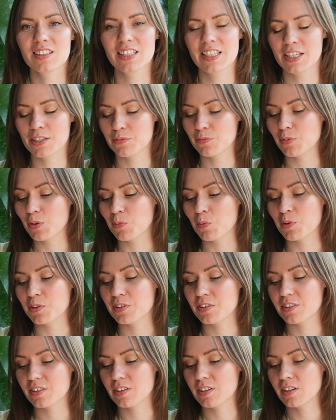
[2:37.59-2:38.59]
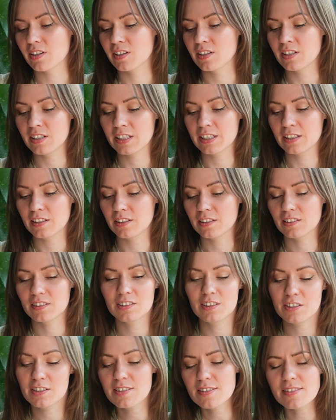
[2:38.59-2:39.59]
If you want a little
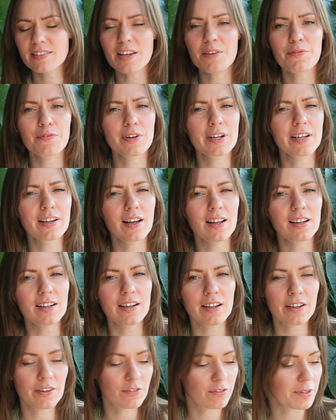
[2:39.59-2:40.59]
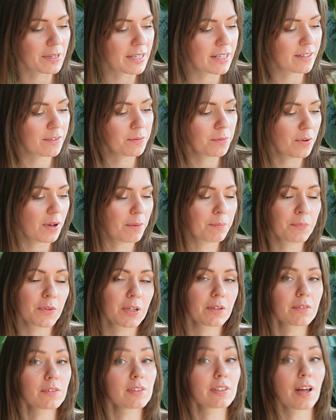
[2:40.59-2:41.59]
different color than green, I
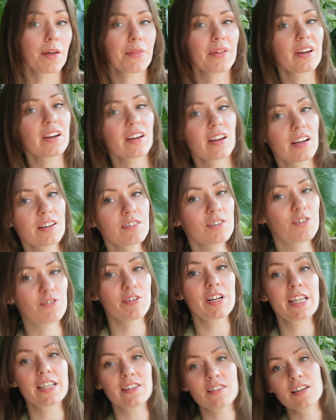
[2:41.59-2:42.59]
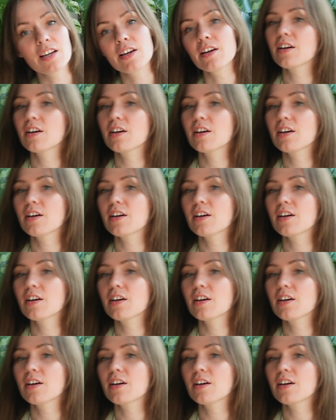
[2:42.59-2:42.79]
mean, nothing against green.